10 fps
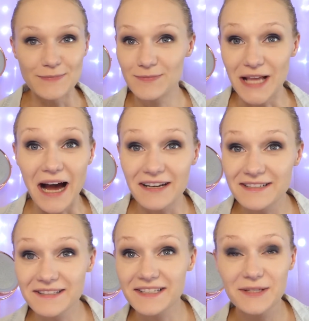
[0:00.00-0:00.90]
I'm
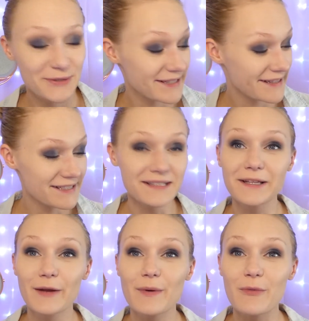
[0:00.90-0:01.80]
honestly using
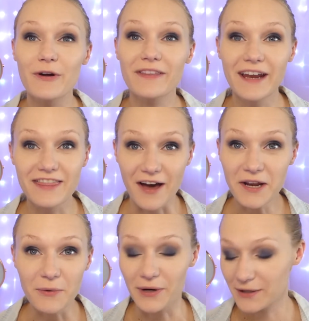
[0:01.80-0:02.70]
this a little bit more than I
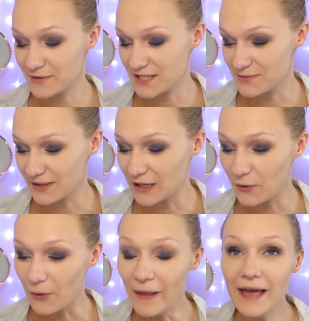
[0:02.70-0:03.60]
thought I would, which is
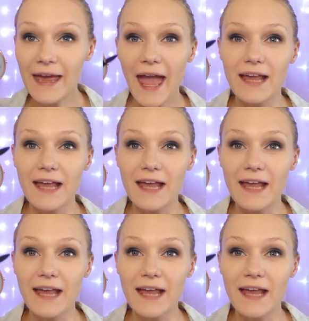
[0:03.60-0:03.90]
really cool.